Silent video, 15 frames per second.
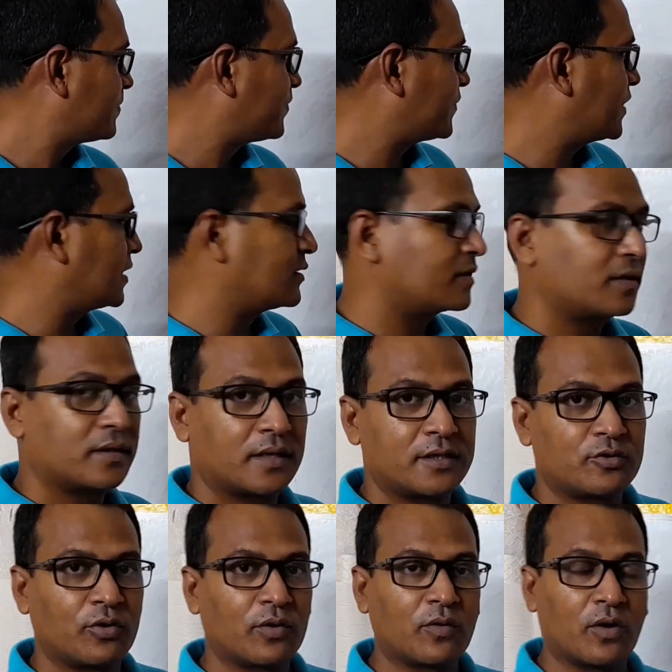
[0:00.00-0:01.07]
then it
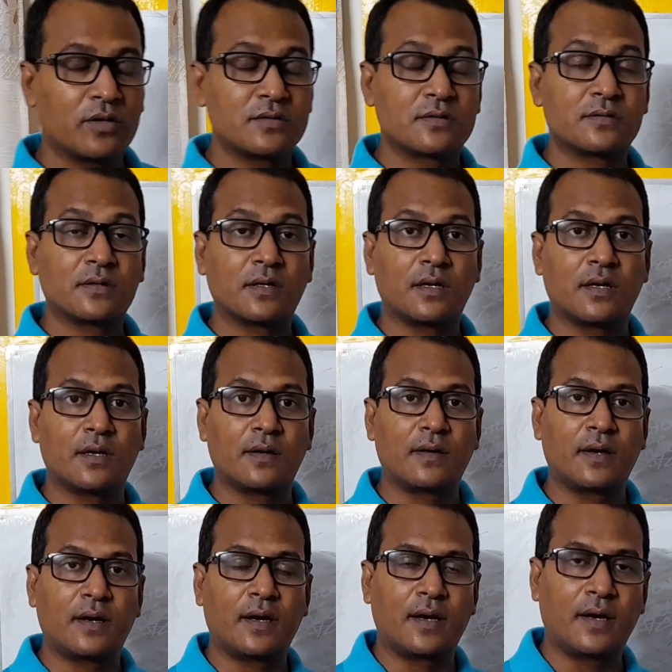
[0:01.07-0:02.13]
will cause
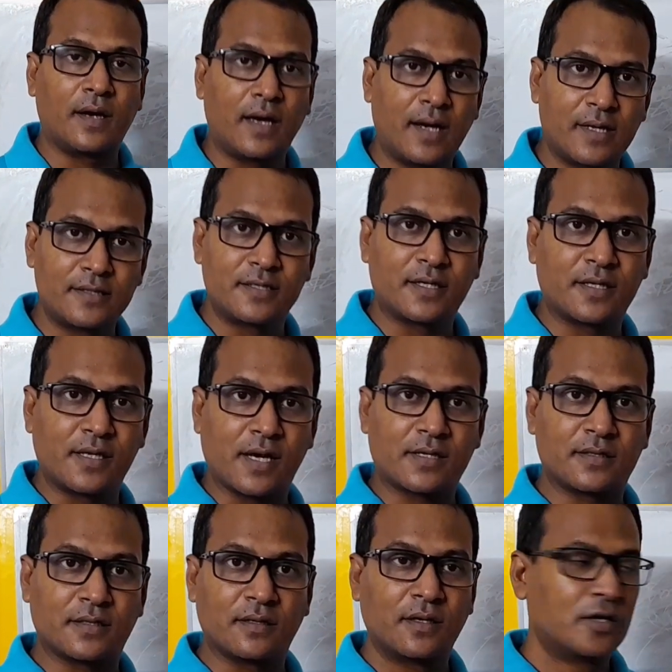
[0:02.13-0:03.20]
allergic reaction.